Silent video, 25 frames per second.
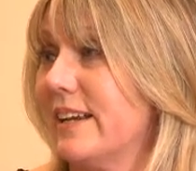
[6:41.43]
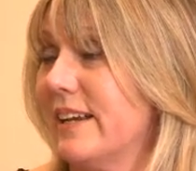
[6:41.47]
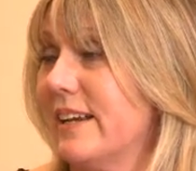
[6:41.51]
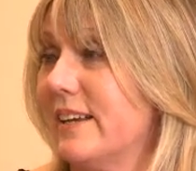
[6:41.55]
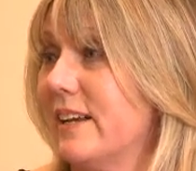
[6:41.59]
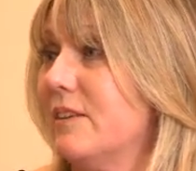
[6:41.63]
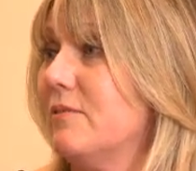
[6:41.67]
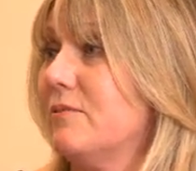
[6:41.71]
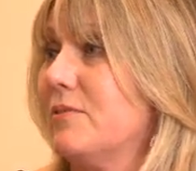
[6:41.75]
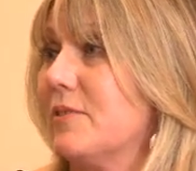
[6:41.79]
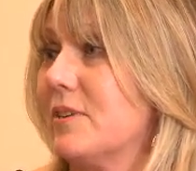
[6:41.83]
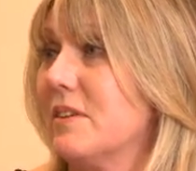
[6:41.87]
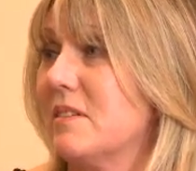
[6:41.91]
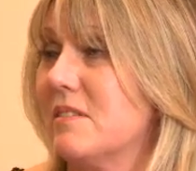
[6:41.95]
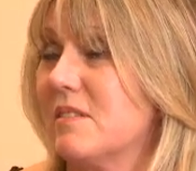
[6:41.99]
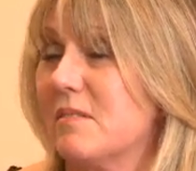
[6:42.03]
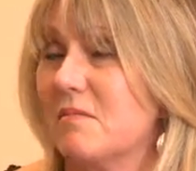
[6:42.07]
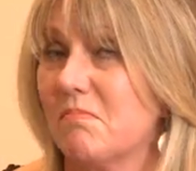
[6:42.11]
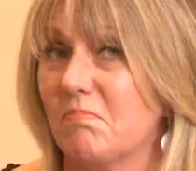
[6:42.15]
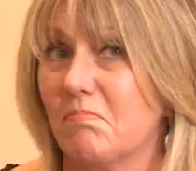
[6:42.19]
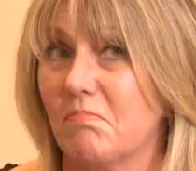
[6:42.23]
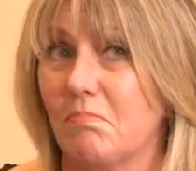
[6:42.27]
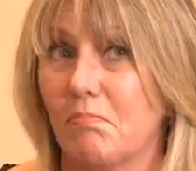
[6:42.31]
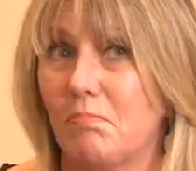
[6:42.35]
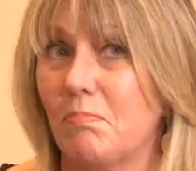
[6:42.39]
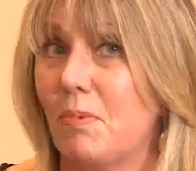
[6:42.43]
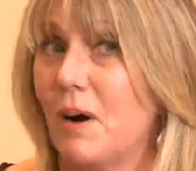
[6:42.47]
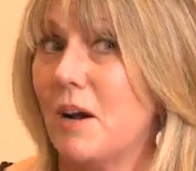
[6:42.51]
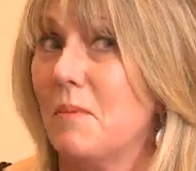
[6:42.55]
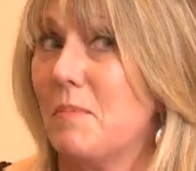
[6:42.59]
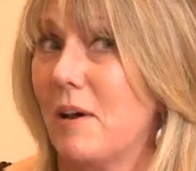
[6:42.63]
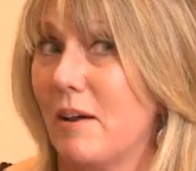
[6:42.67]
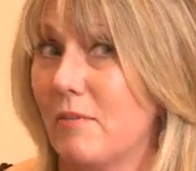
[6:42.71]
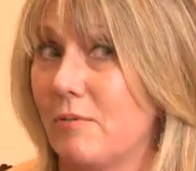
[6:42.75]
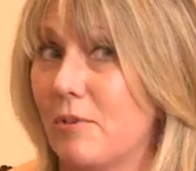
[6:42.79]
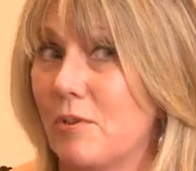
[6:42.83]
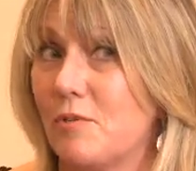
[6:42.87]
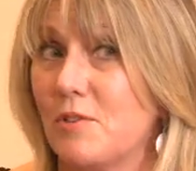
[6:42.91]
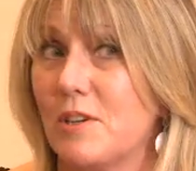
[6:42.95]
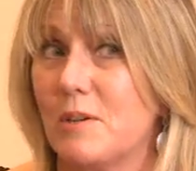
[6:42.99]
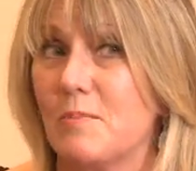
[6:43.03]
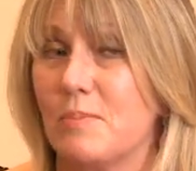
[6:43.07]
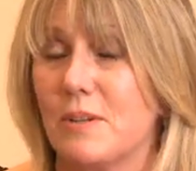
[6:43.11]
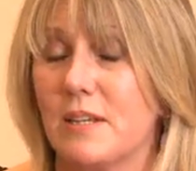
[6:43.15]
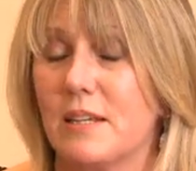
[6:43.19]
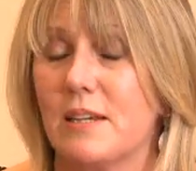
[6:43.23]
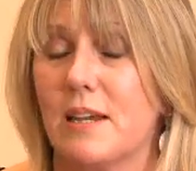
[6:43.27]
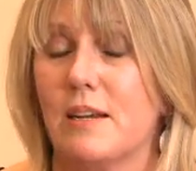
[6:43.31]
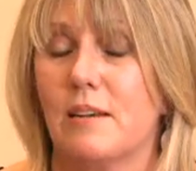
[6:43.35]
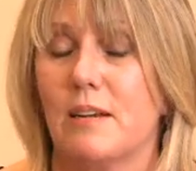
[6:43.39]
infants by about
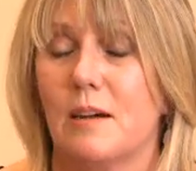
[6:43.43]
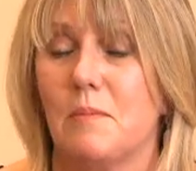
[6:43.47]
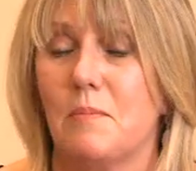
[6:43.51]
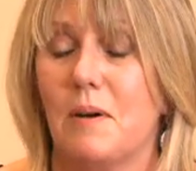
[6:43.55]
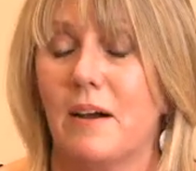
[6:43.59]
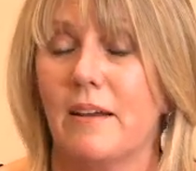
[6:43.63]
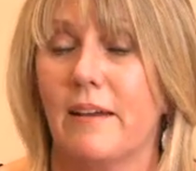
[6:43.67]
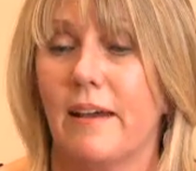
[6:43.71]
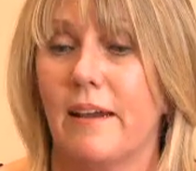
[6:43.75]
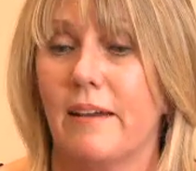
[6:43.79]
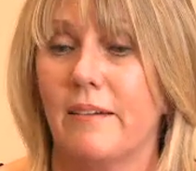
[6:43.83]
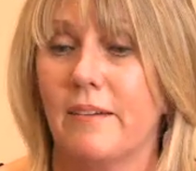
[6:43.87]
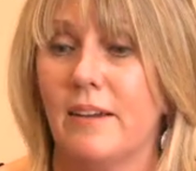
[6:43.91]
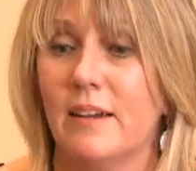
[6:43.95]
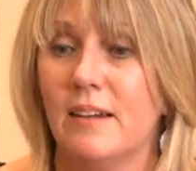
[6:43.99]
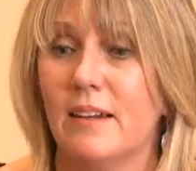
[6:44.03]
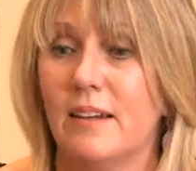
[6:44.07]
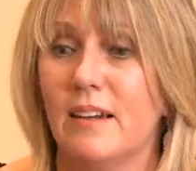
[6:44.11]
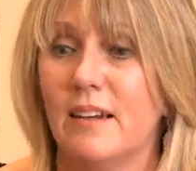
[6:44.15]
50%, I might add,